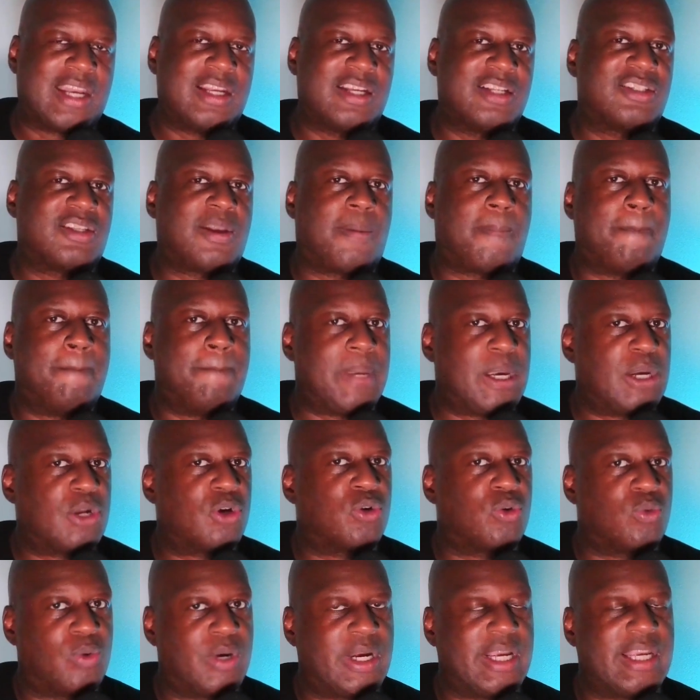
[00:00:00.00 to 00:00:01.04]
is a
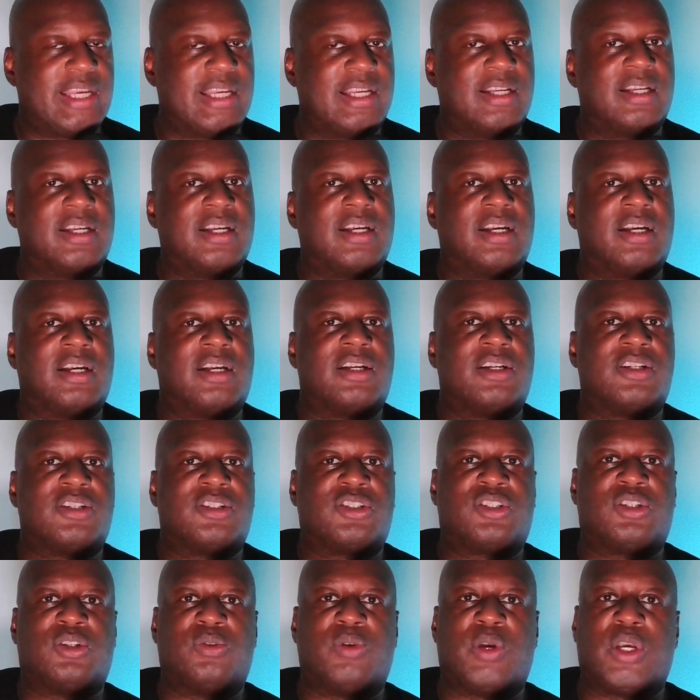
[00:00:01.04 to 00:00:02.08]
better way
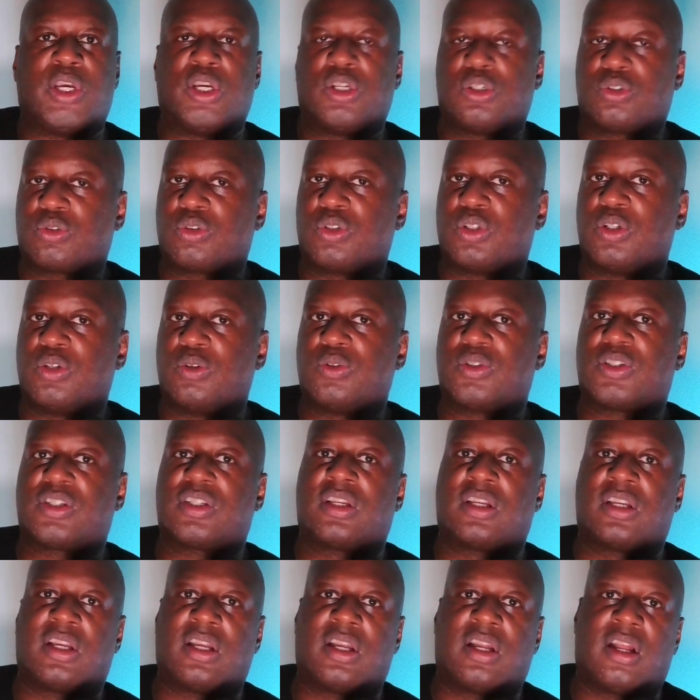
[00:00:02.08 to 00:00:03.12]
to introduce
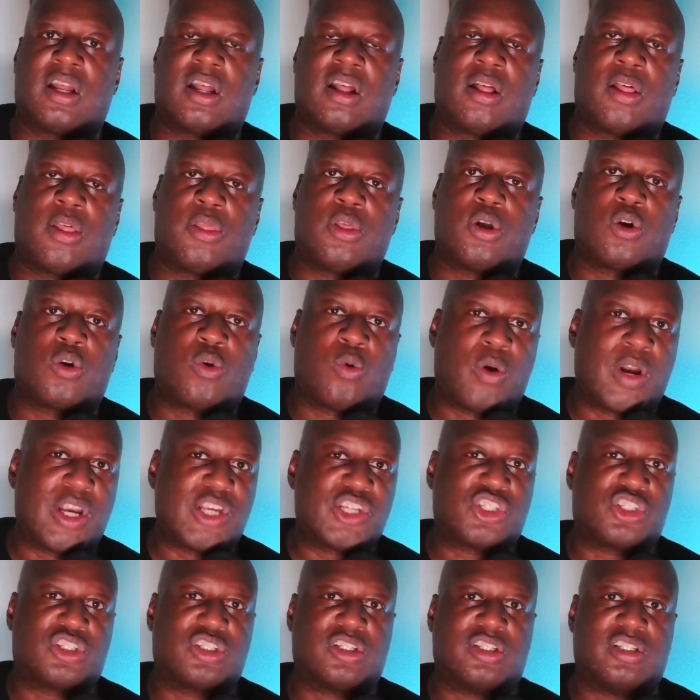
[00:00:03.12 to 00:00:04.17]
the
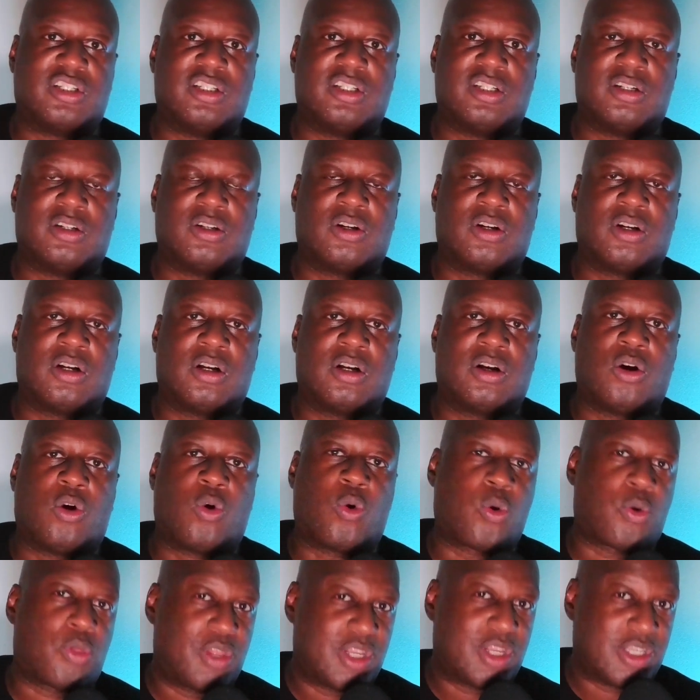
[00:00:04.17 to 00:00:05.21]
question
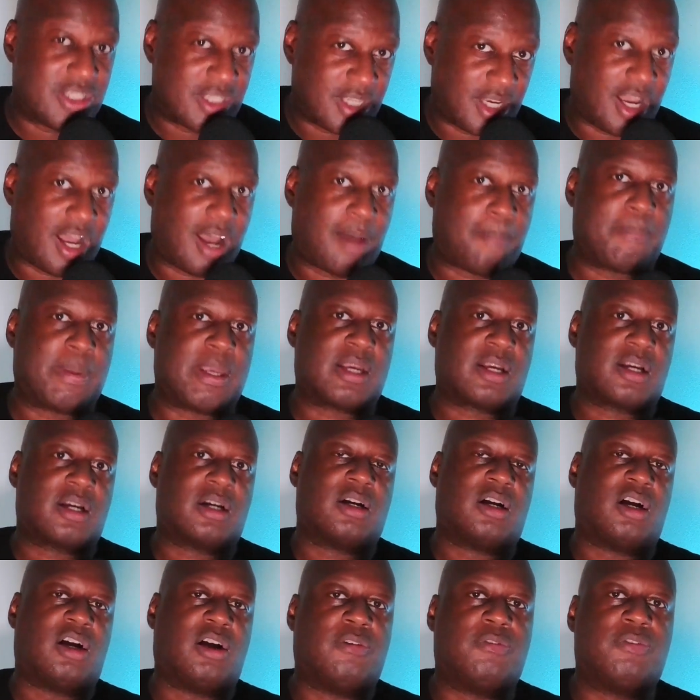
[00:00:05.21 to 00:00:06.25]
or the topic
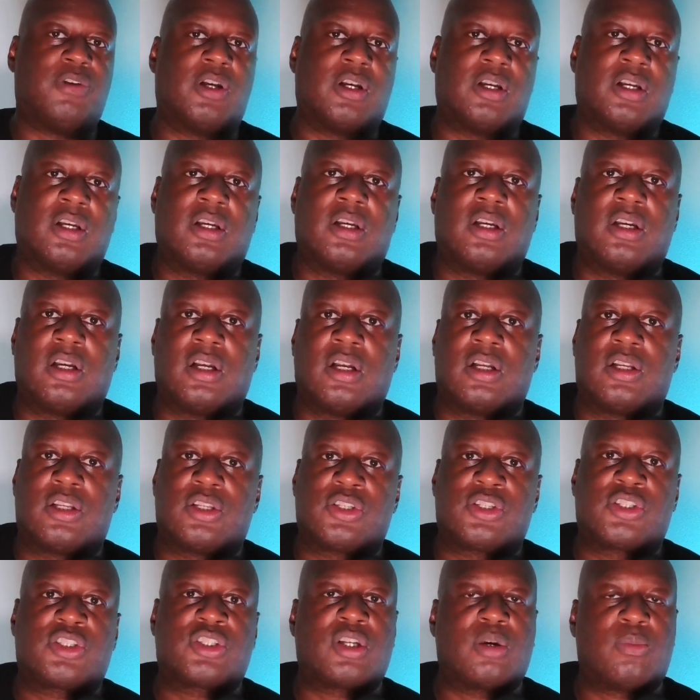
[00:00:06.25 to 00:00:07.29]
of
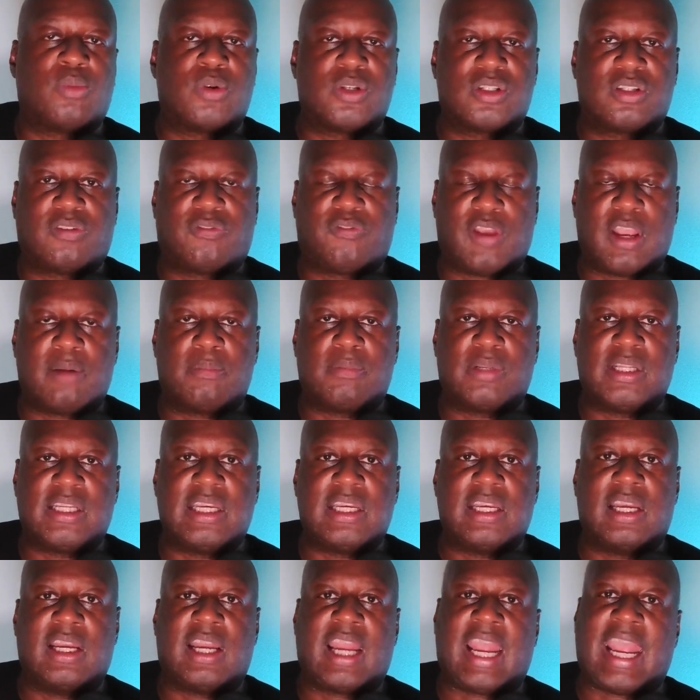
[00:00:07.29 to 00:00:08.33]
someone's
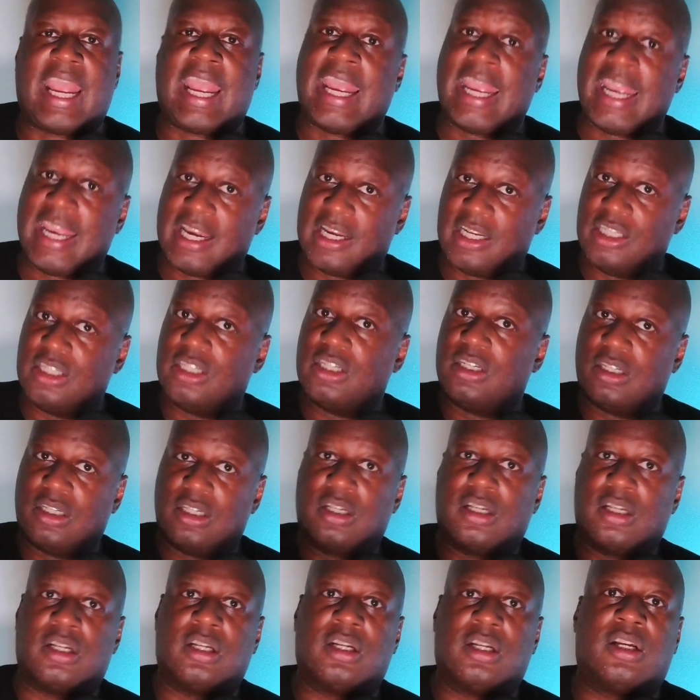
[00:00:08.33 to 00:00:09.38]
family, and
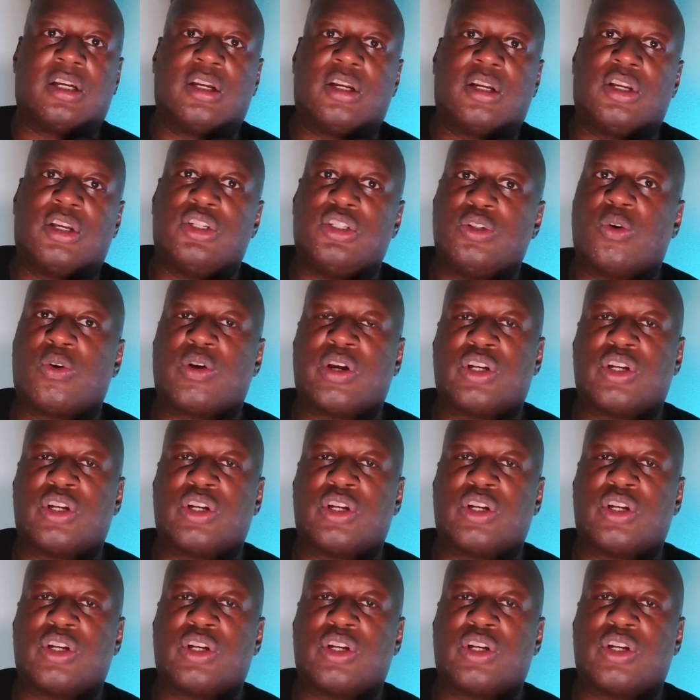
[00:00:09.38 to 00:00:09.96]
you're